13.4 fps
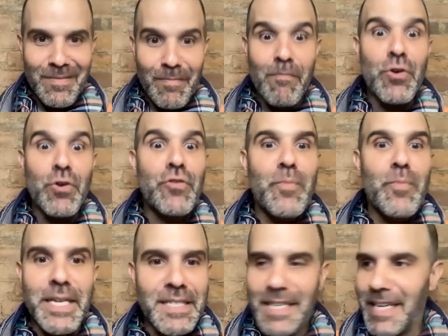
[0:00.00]

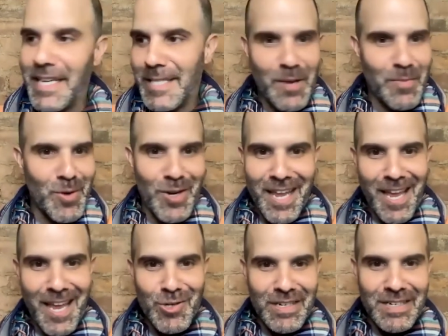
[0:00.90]
movement is
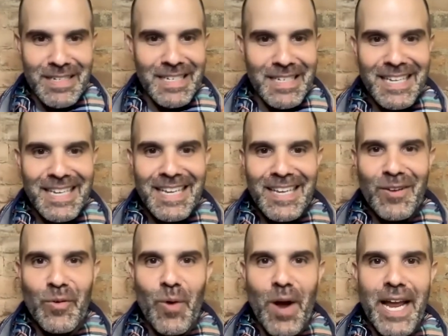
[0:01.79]
communication,
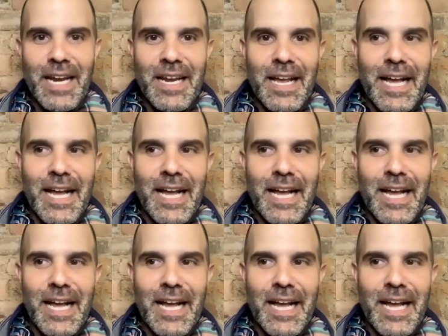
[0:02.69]
right?